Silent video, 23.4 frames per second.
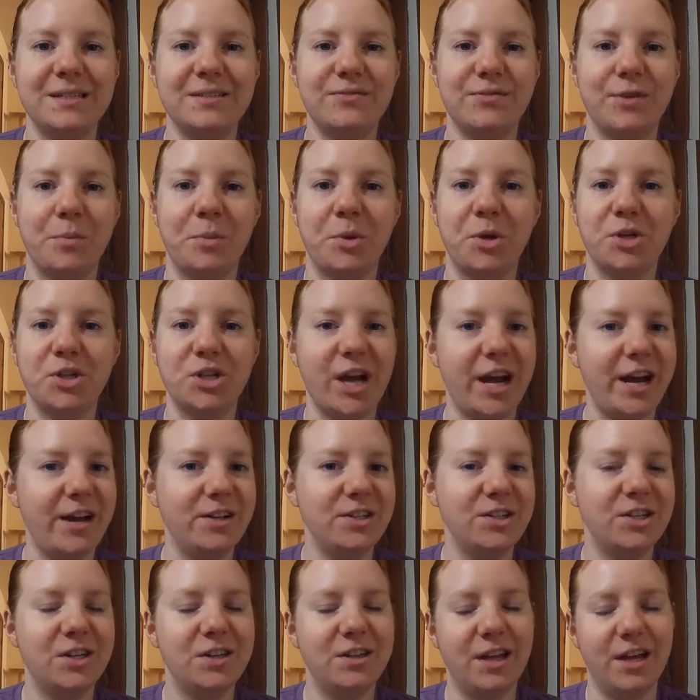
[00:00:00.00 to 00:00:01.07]
from her
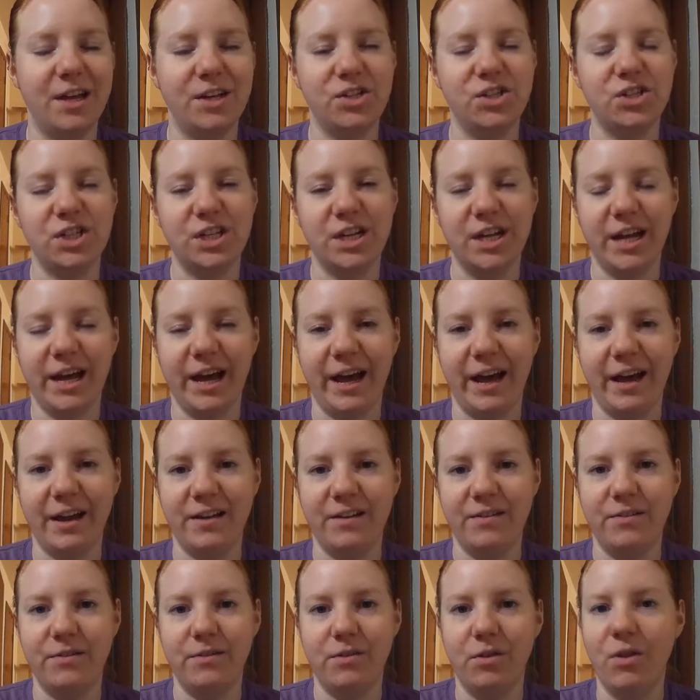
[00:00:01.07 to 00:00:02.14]
childhood that she had
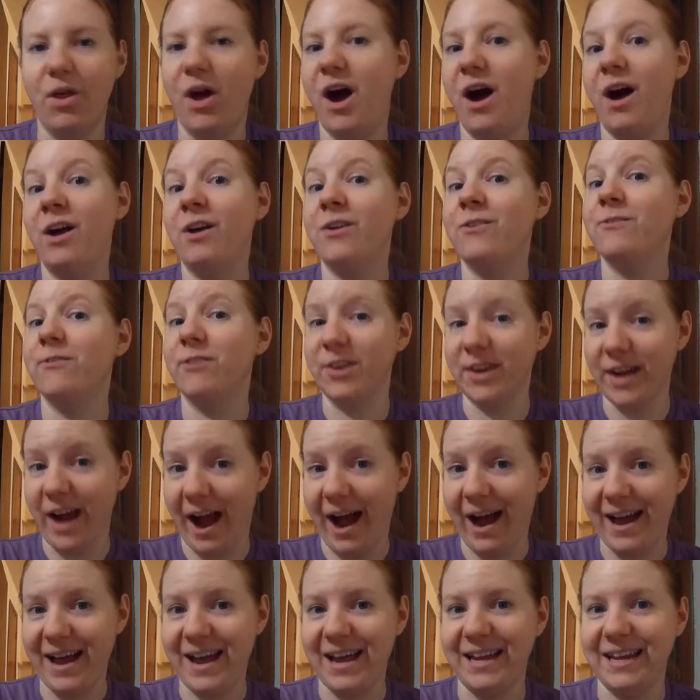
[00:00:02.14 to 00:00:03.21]
long
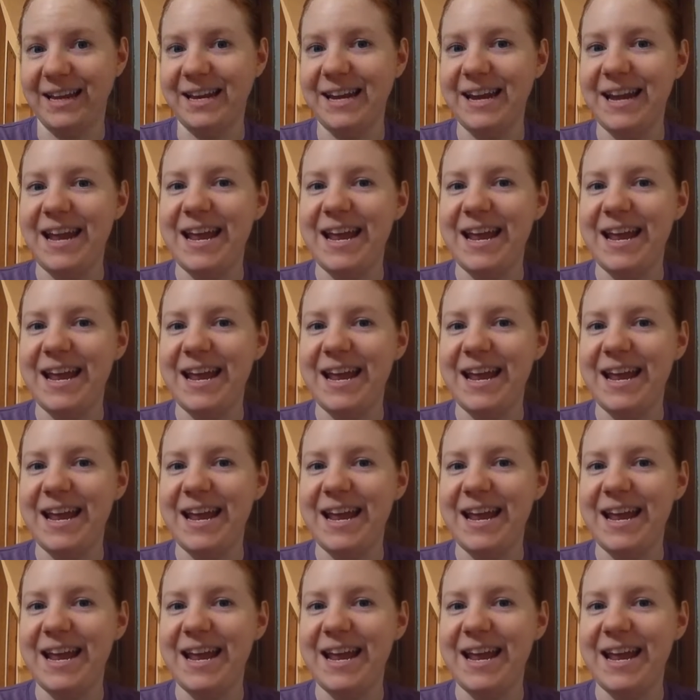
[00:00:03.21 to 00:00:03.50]
forgotten,